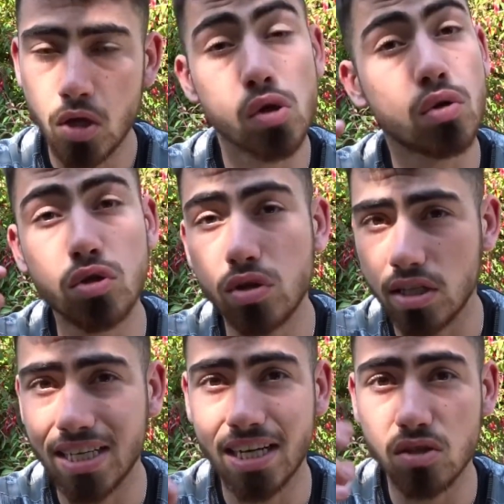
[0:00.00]
You can do
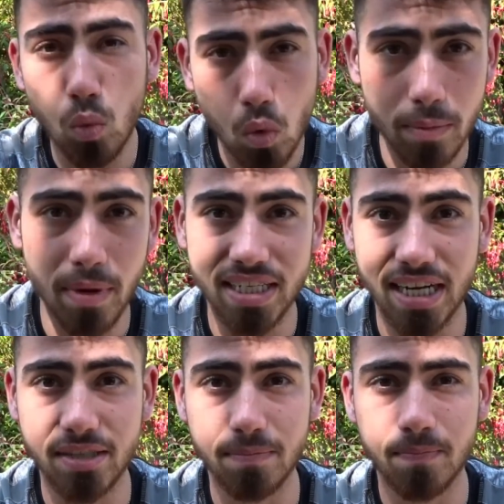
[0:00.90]
such thing as a walking
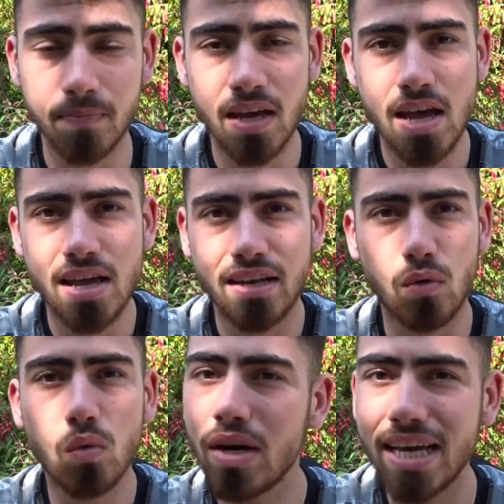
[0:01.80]
meditation. Now
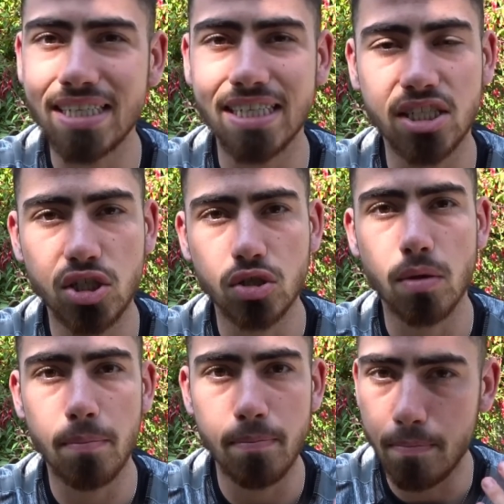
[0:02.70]
all it is is just
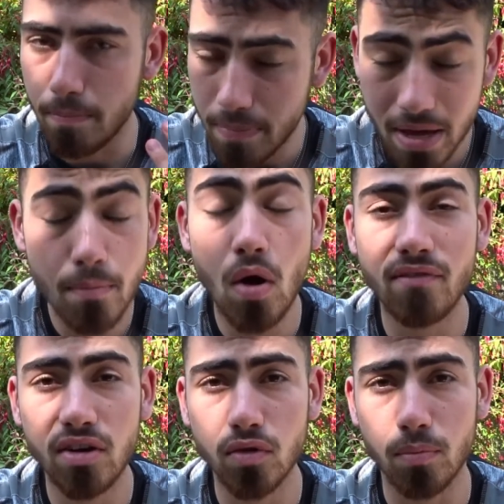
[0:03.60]
being
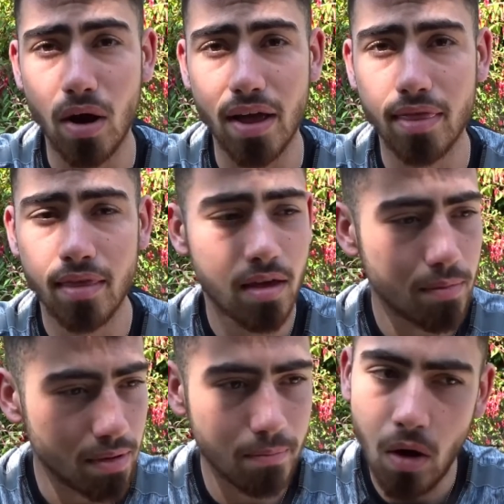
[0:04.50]
mindful of your breath,
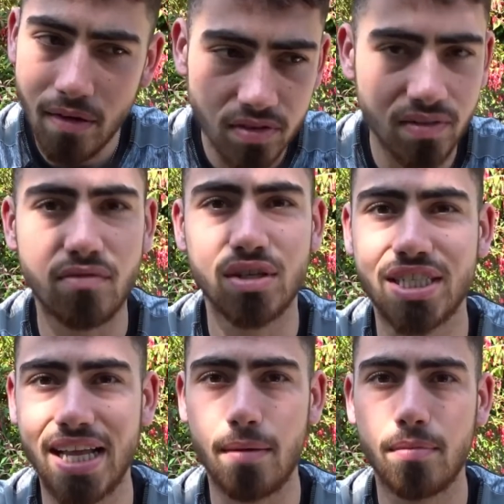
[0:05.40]
being mindful of every
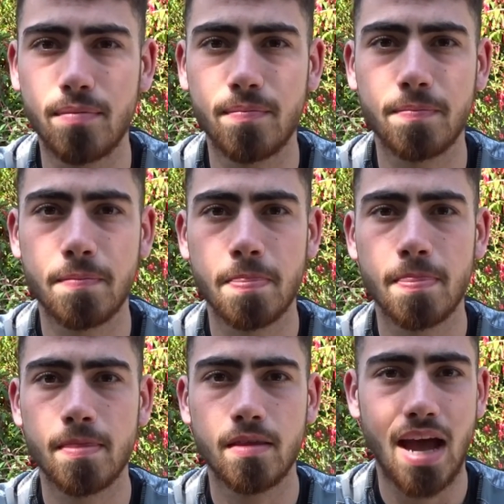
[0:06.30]
step,
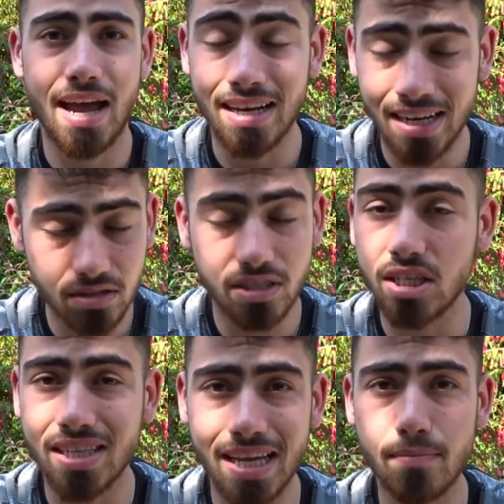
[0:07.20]
and literally
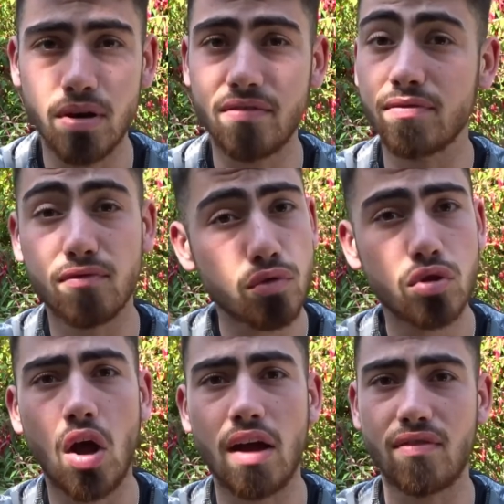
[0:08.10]
just deep breathing through the
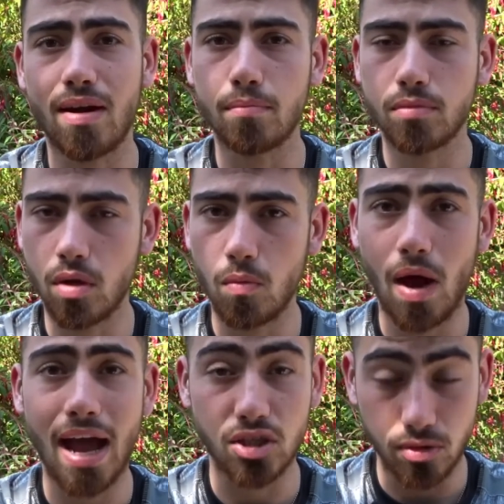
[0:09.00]
diaphragm. So
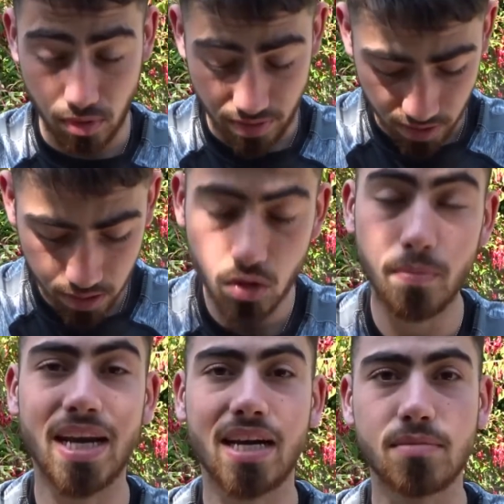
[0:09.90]
as you breathe in, your
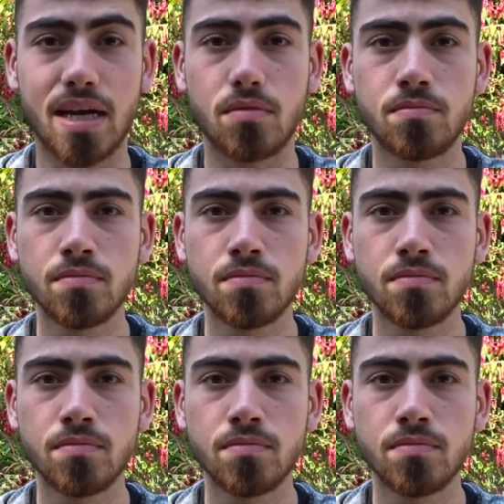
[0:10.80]
belly comes out.